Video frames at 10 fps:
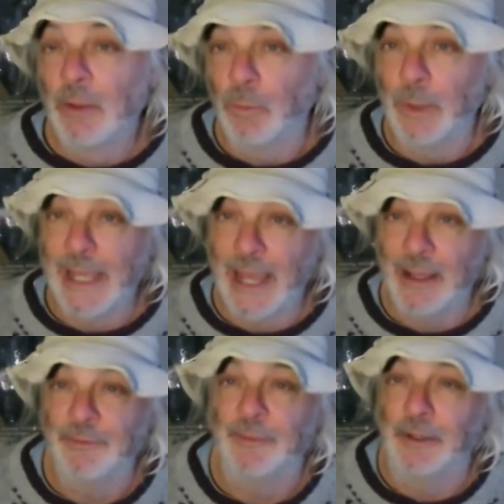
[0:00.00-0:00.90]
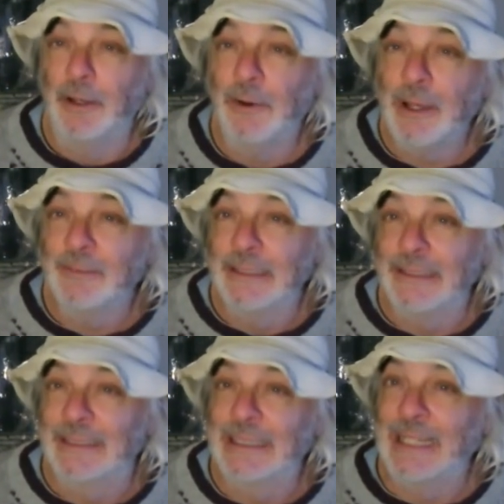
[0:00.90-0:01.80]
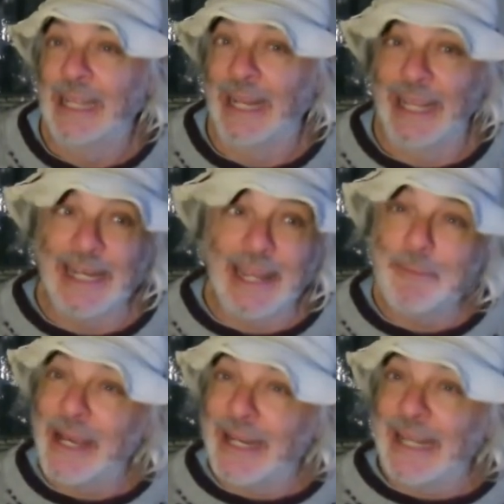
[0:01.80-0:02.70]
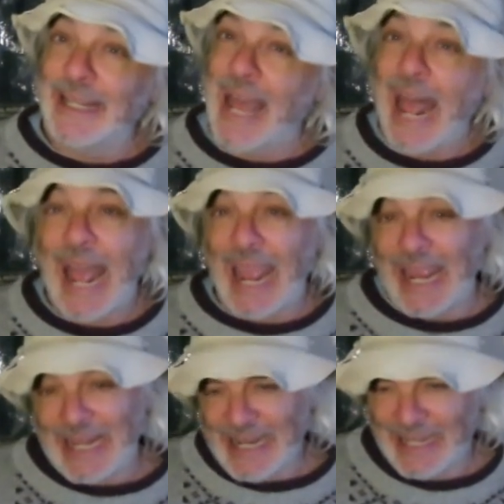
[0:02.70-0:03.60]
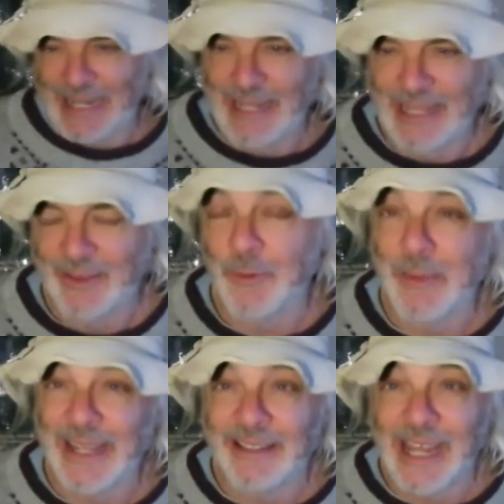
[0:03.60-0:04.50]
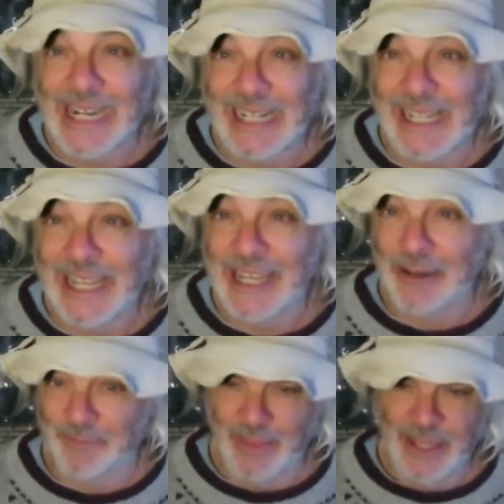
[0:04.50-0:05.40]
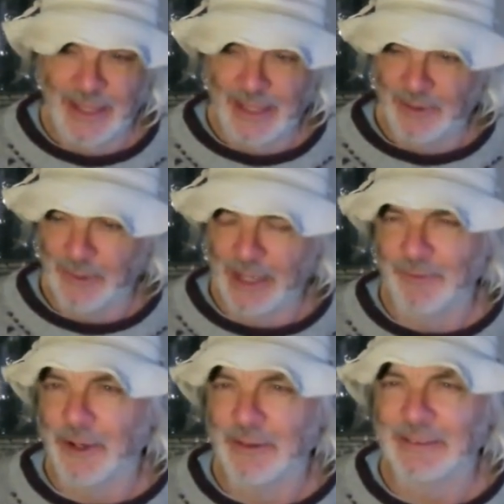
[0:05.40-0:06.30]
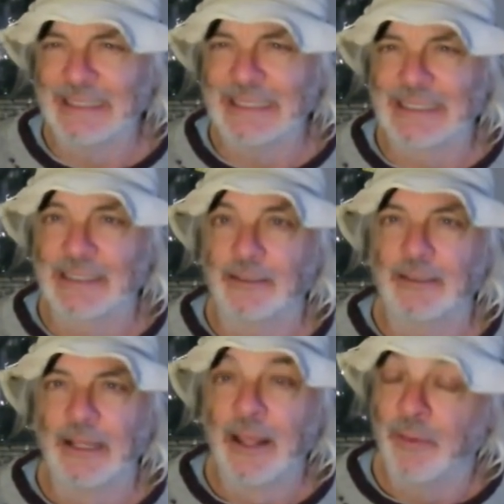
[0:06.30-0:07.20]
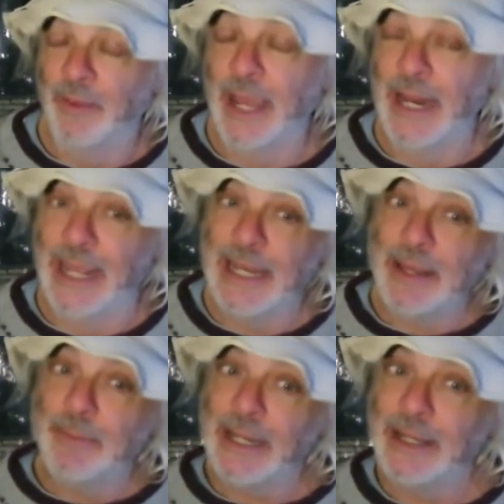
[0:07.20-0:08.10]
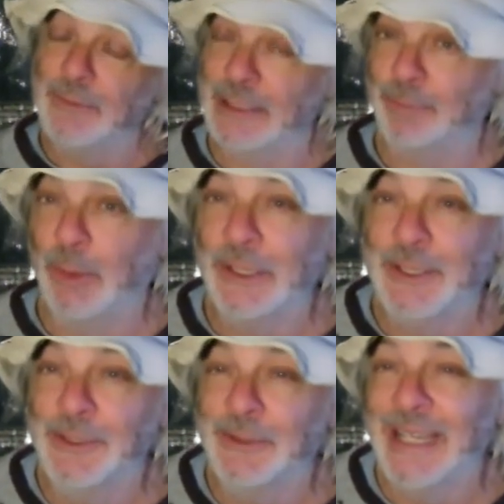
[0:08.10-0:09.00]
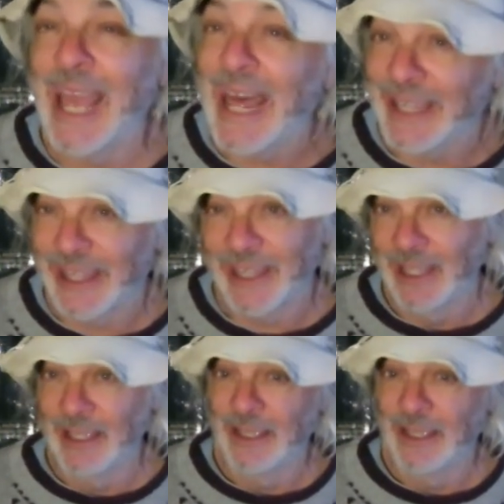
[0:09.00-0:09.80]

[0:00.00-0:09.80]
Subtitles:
We have no evidence that anybody died who made that claim. We have no evidence that anybody was put to death